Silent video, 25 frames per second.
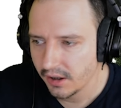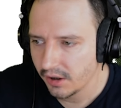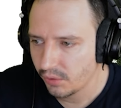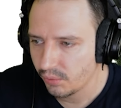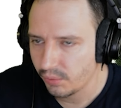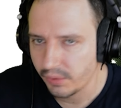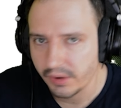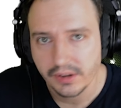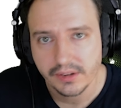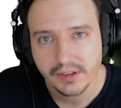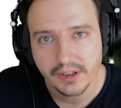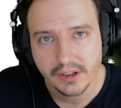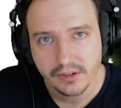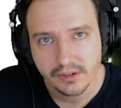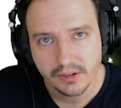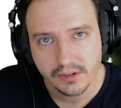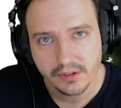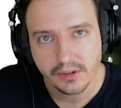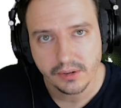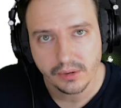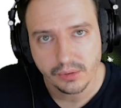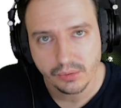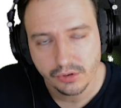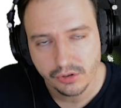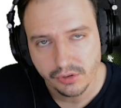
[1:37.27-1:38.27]
Well, there's a
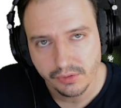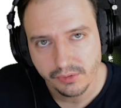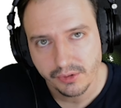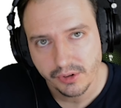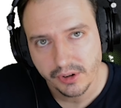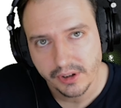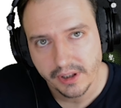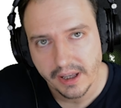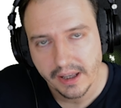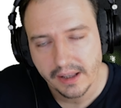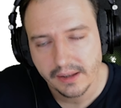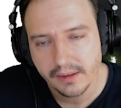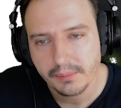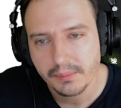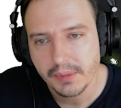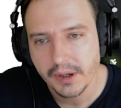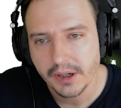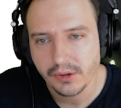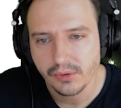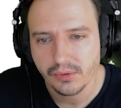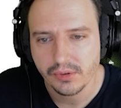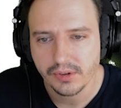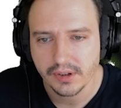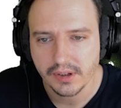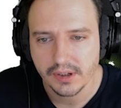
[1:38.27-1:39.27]
solution for that by
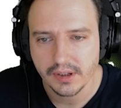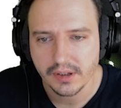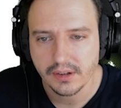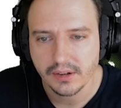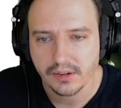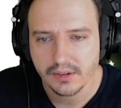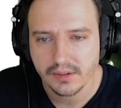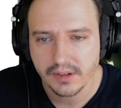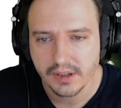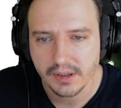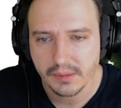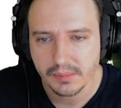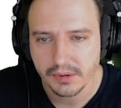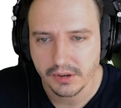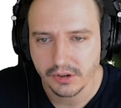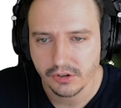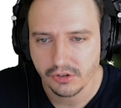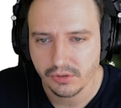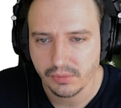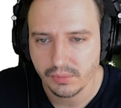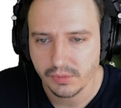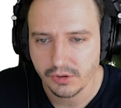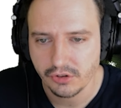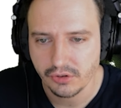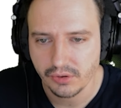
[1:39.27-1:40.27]
using the index table
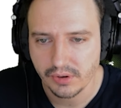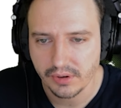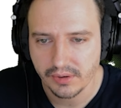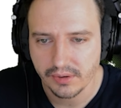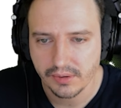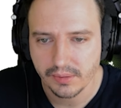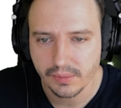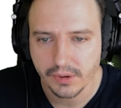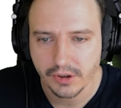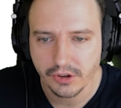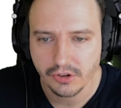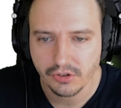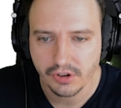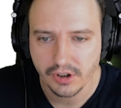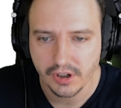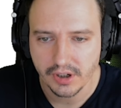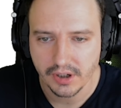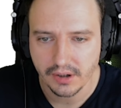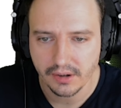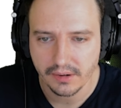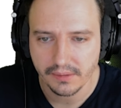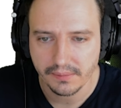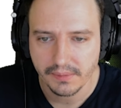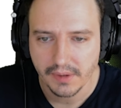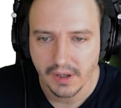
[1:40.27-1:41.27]
engine, which you can switch
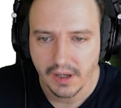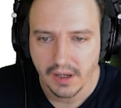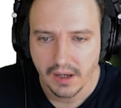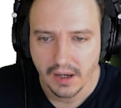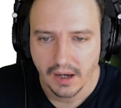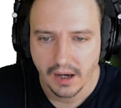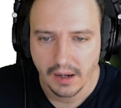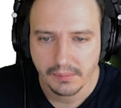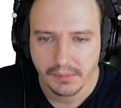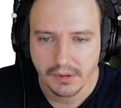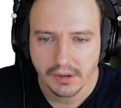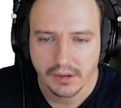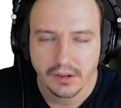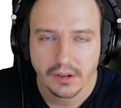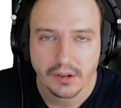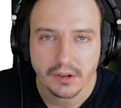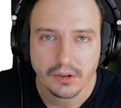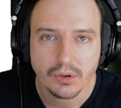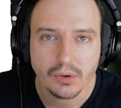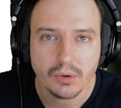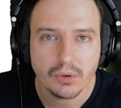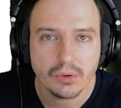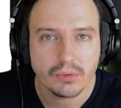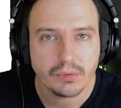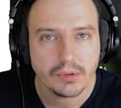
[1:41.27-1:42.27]
here. I'm not going to
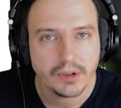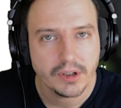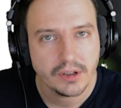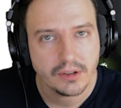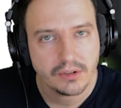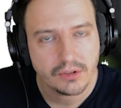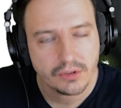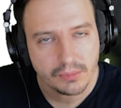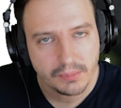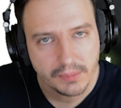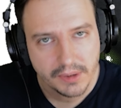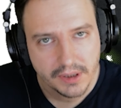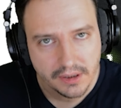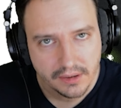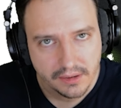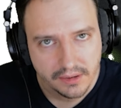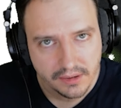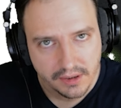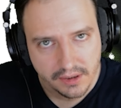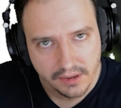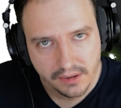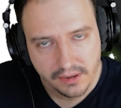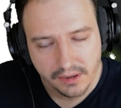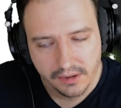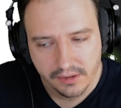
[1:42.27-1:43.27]
go into many
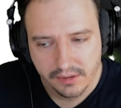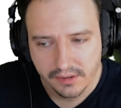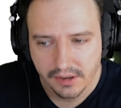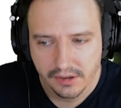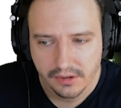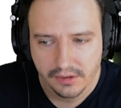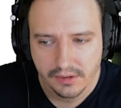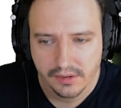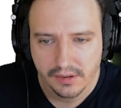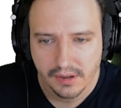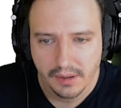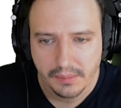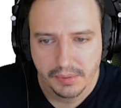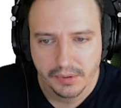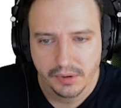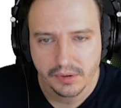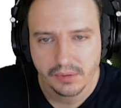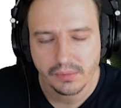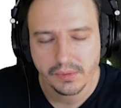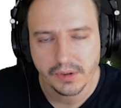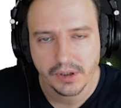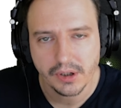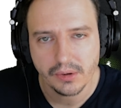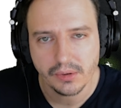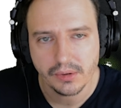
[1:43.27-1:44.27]
details. There's a separate
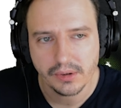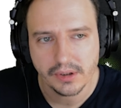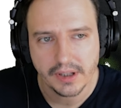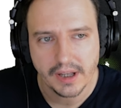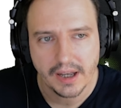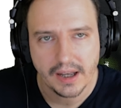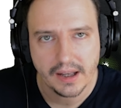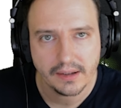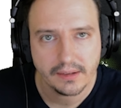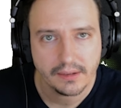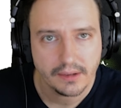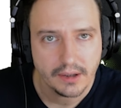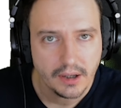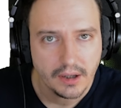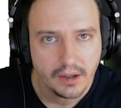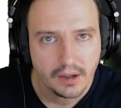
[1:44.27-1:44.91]
video on that.